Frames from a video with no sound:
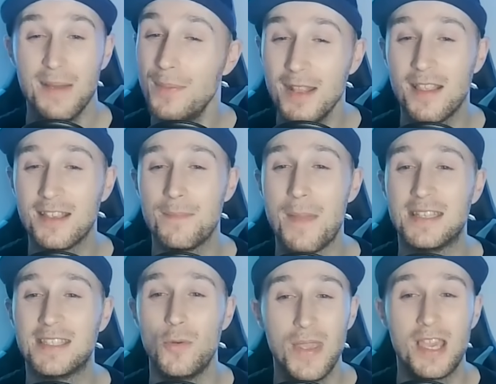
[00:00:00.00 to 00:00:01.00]
But it doesn't
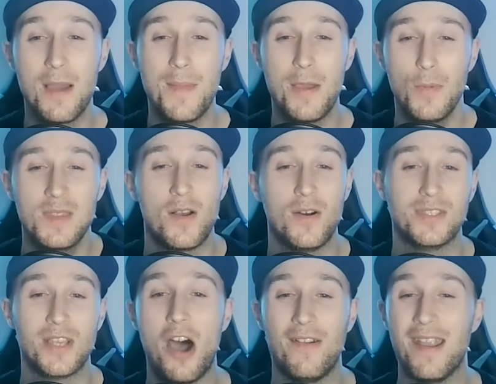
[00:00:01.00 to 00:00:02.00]
matter, we can come in with the
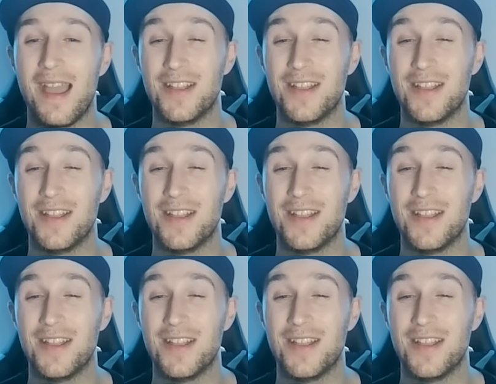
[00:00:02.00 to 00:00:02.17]
Altaria